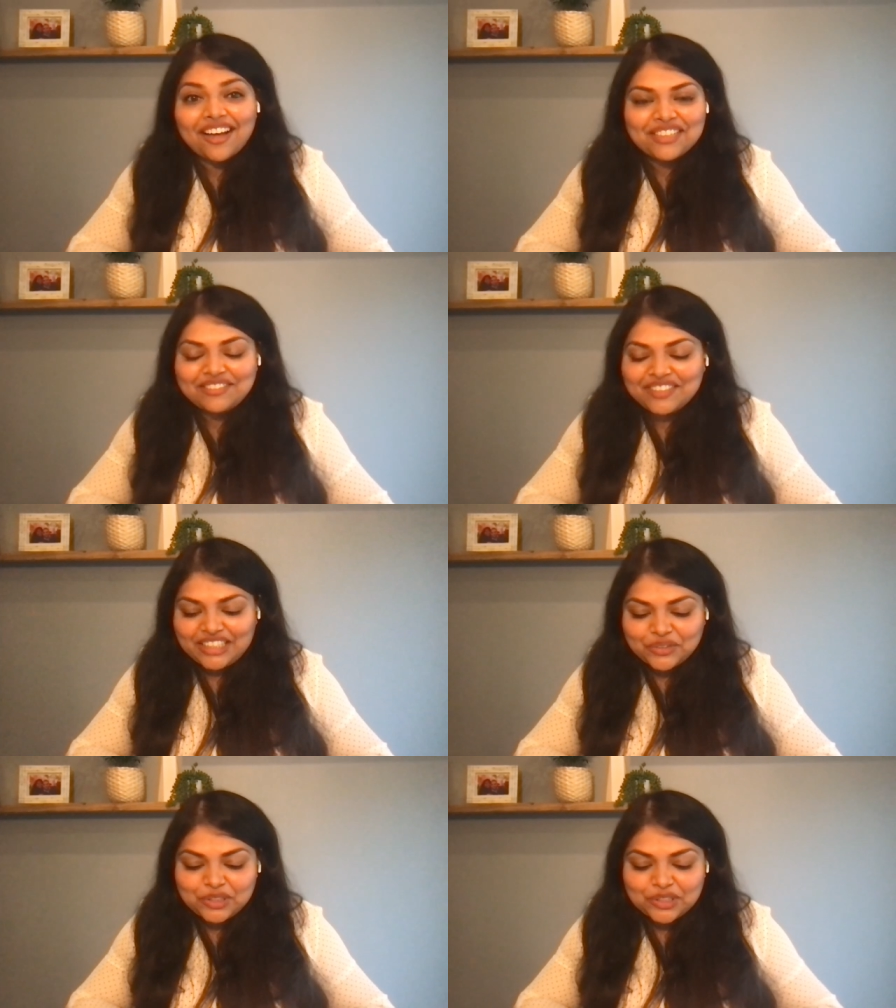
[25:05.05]

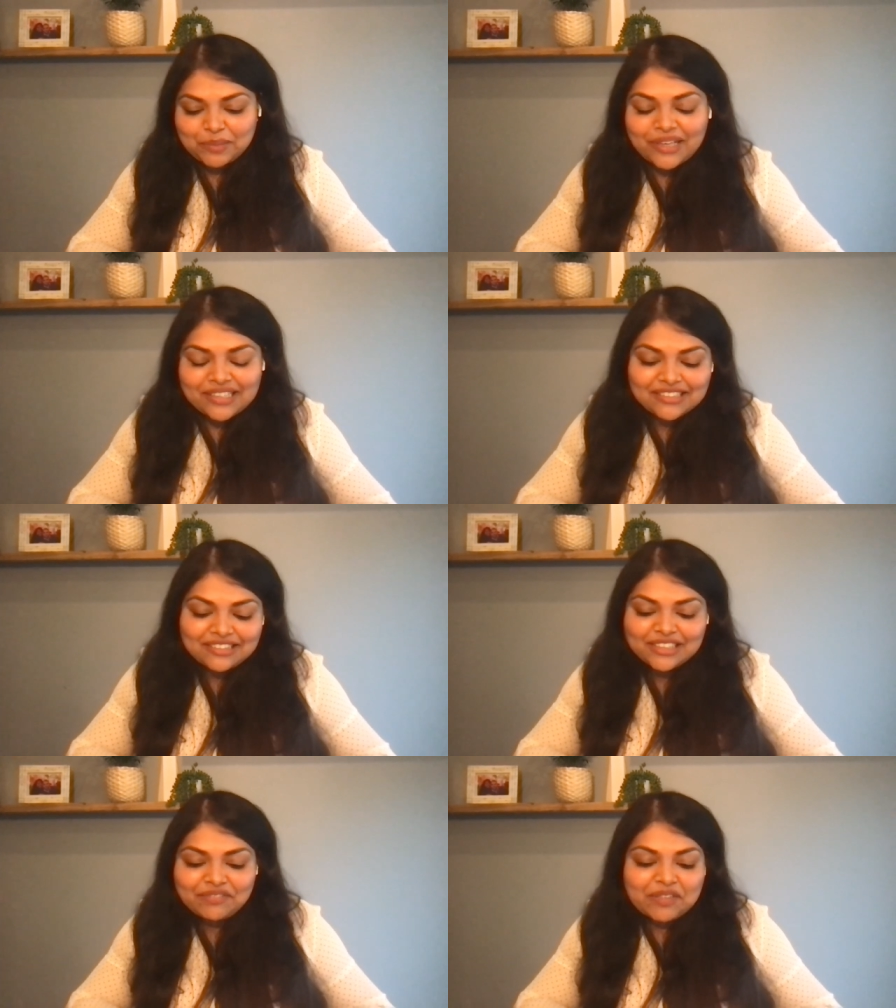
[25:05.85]
We wrote to the
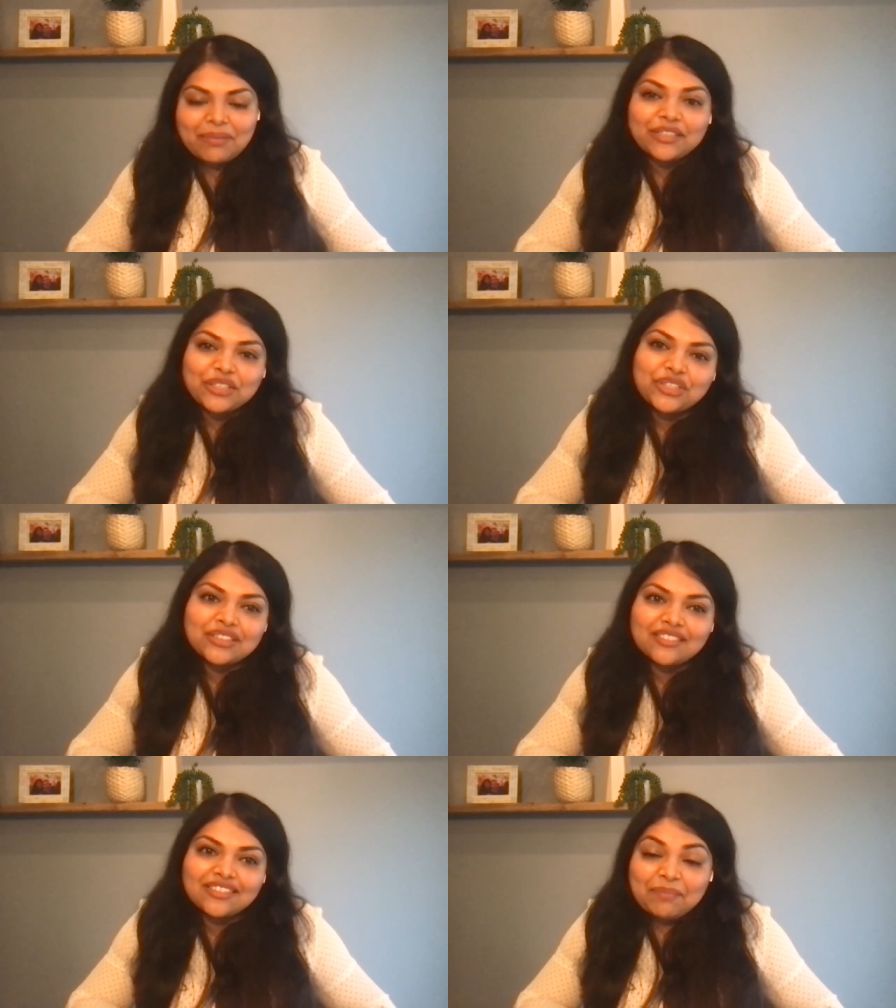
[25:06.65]
president, we
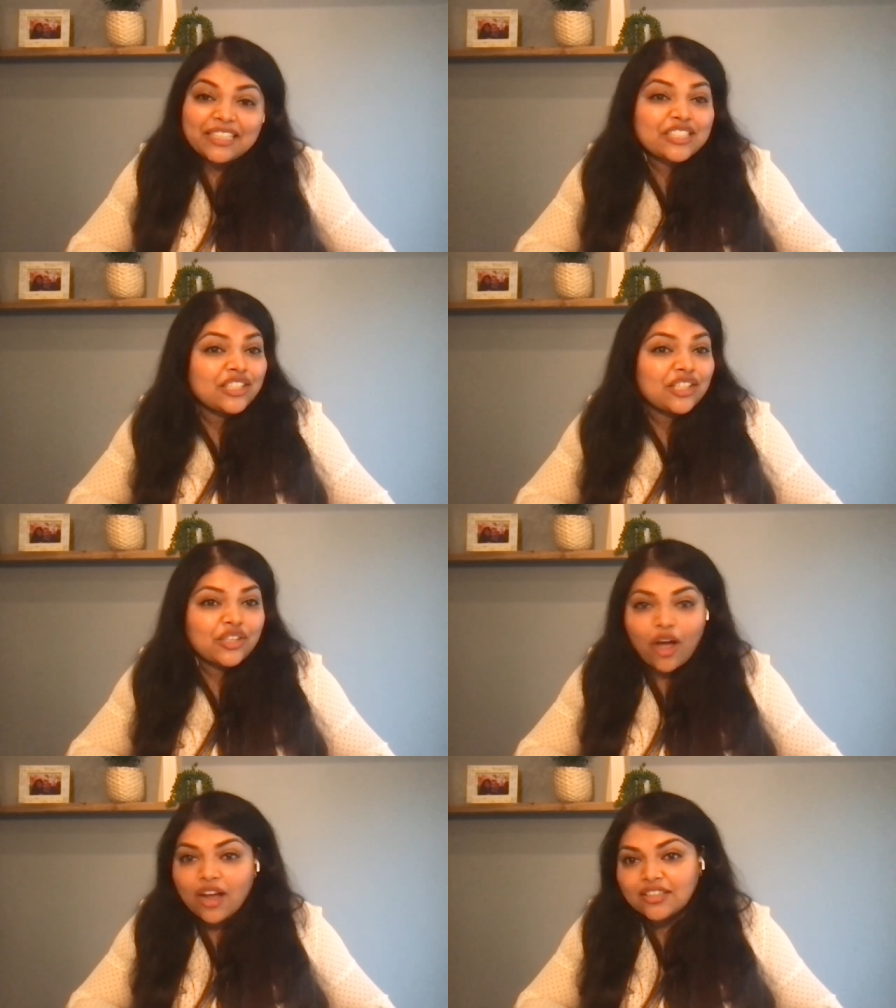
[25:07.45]
petitioned, but it's
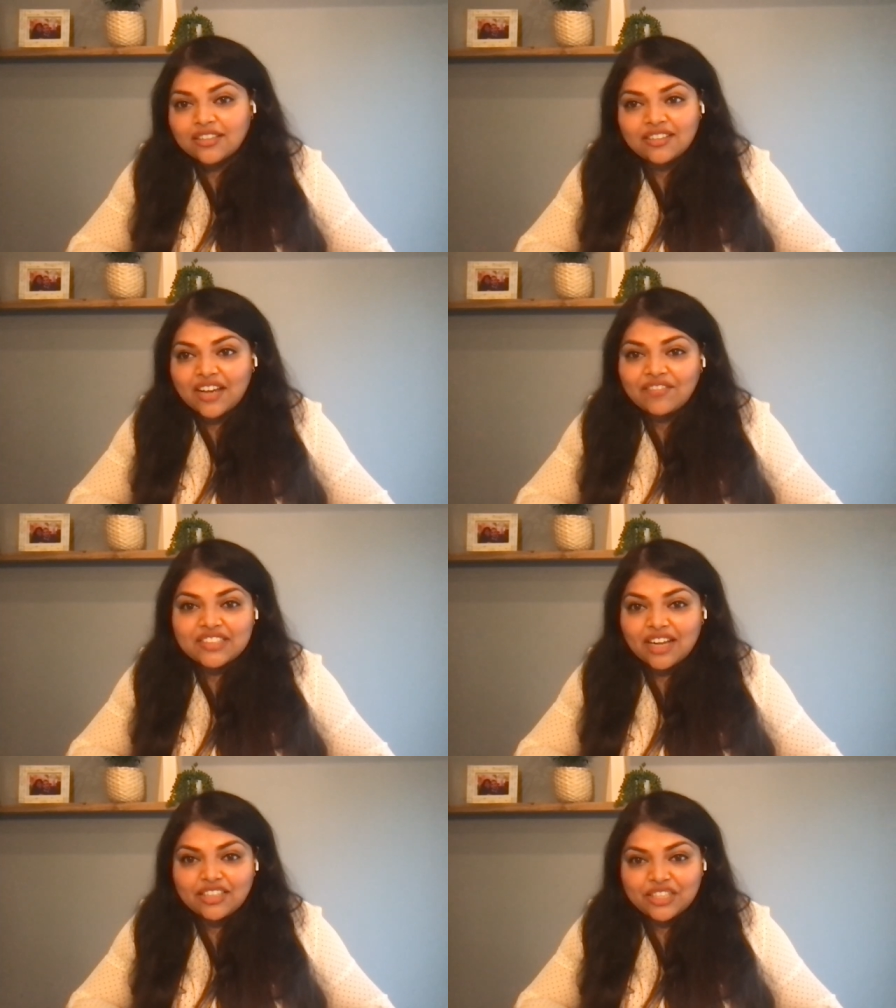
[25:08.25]
not, they have
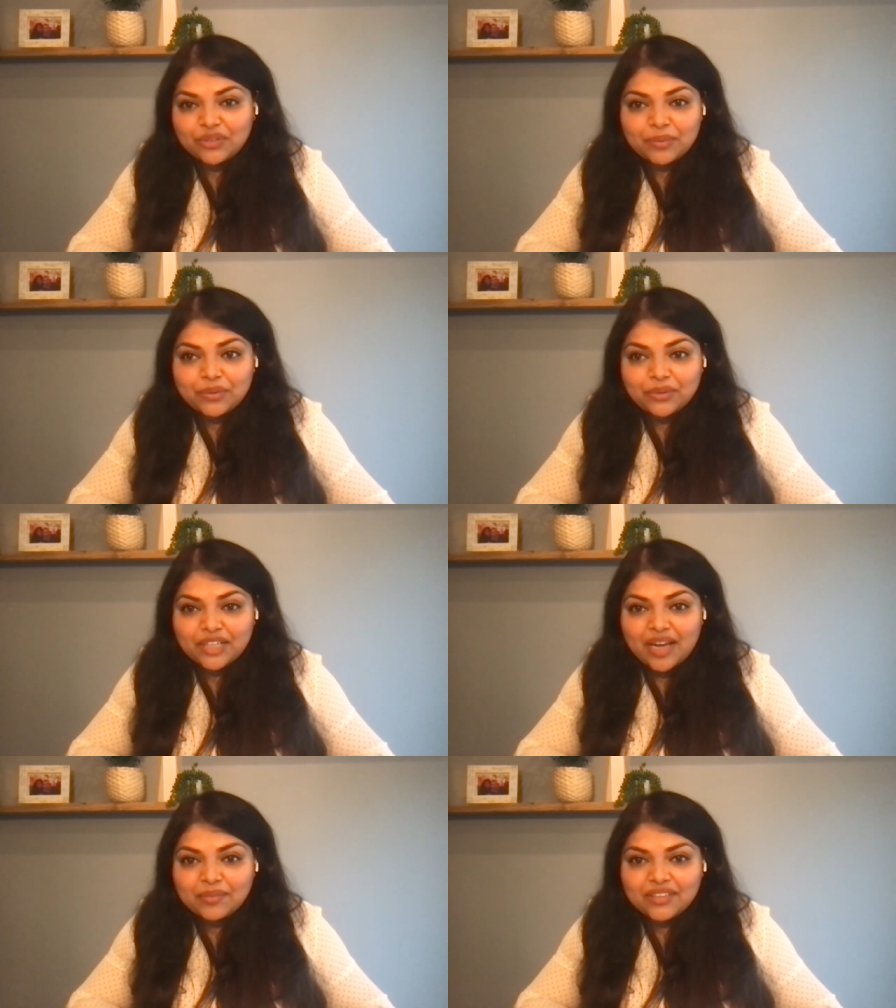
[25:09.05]
discontinued the program.